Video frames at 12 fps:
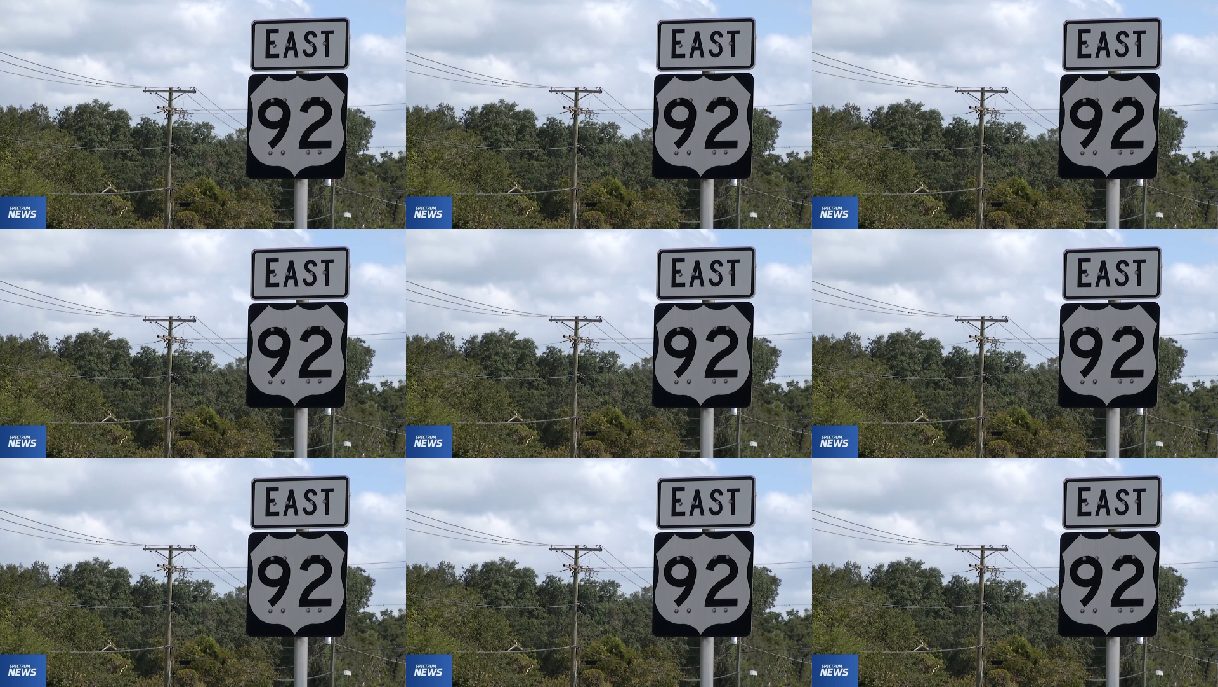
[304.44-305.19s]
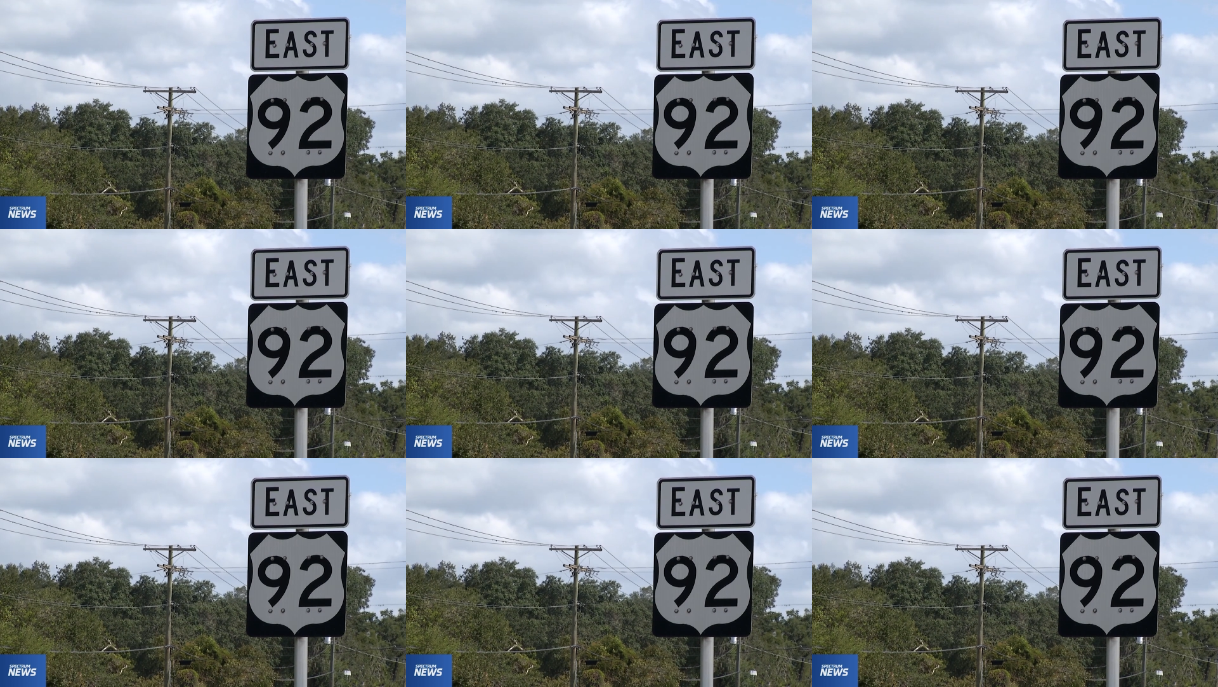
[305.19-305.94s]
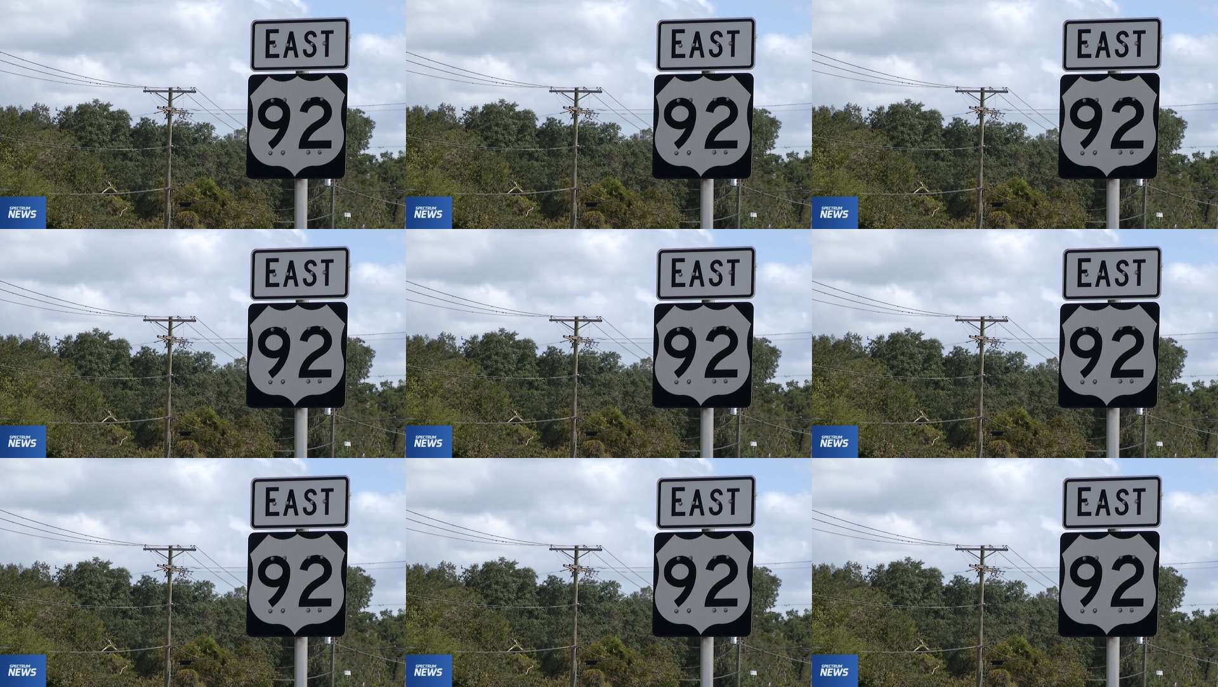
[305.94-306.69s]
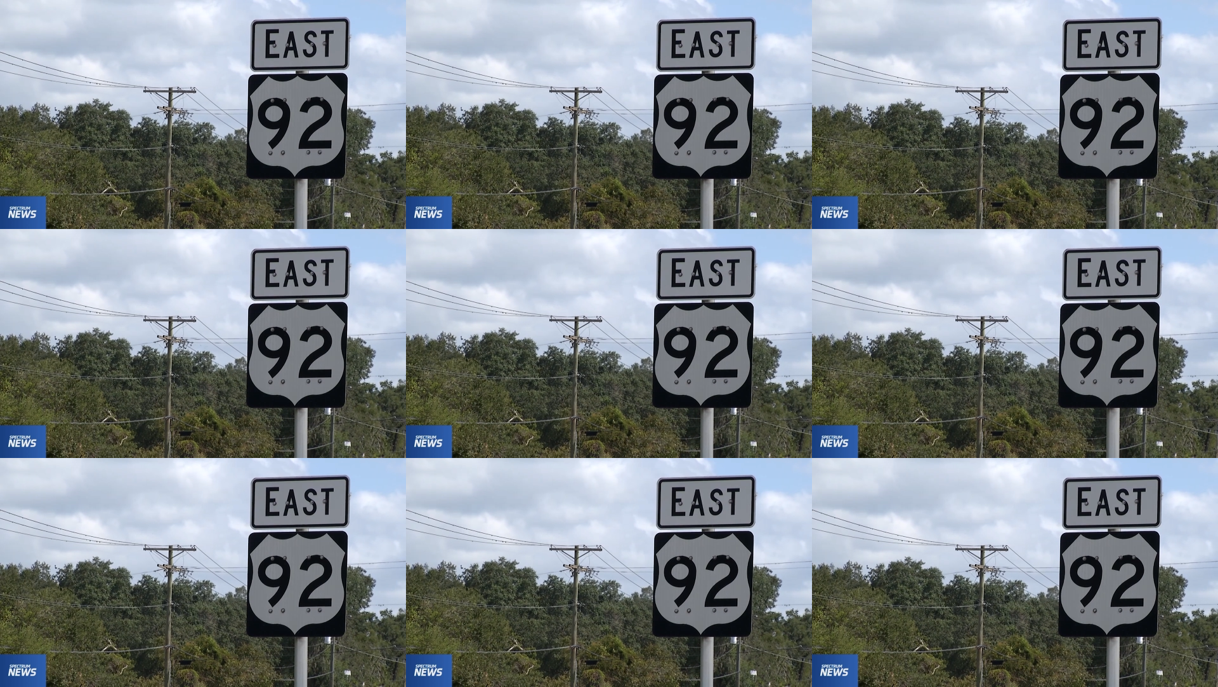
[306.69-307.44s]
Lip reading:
(no speaker visible)